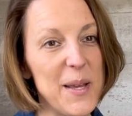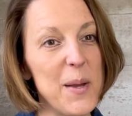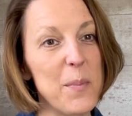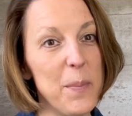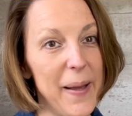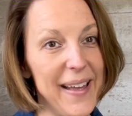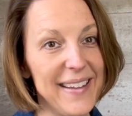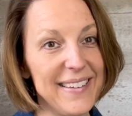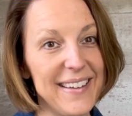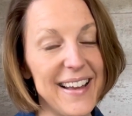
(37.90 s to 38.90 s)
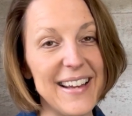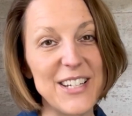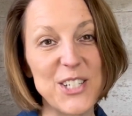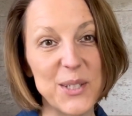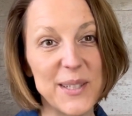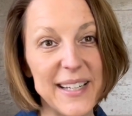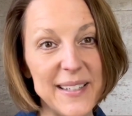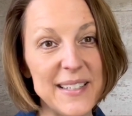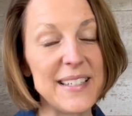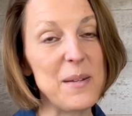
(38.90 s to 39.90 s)
but I sure
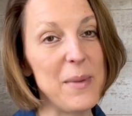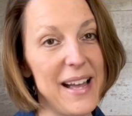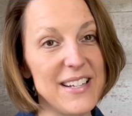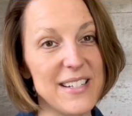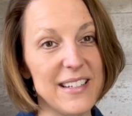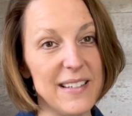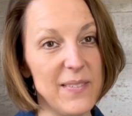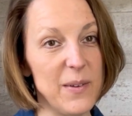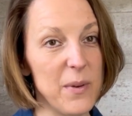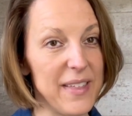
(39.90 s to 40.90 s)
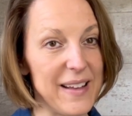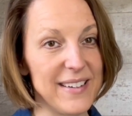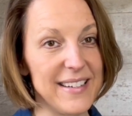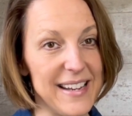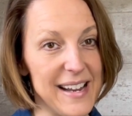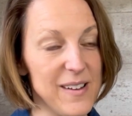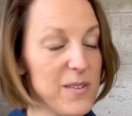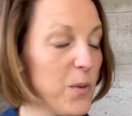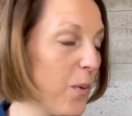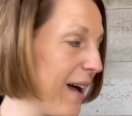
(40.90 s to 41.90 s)
can't imagine living without it now.
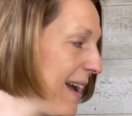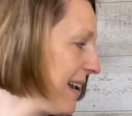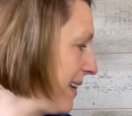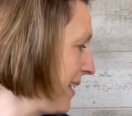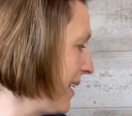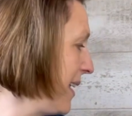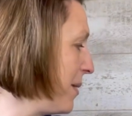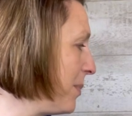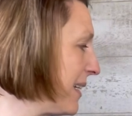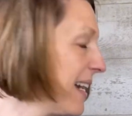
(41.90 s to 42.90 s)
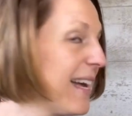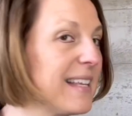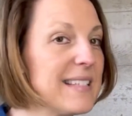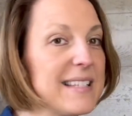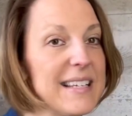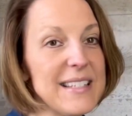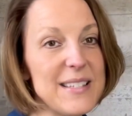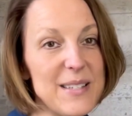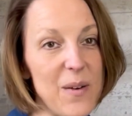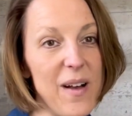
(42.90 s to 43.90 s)
Why? Because it's
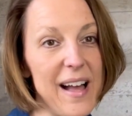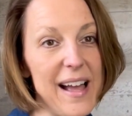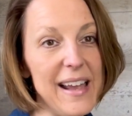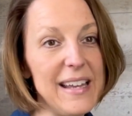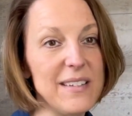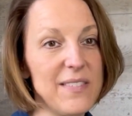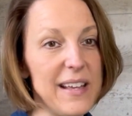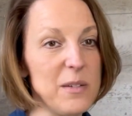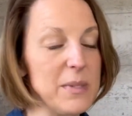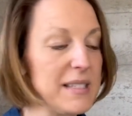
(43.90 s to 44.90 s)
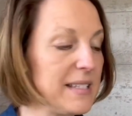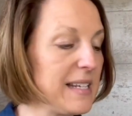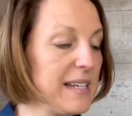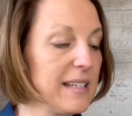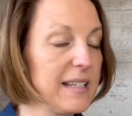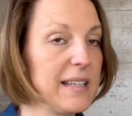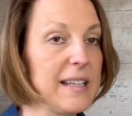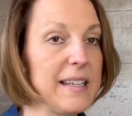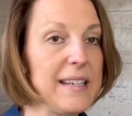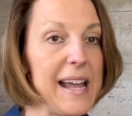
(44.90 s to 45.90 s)
so high in vitamin C.
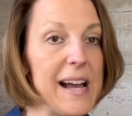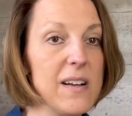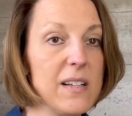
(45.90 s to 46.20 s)
Now,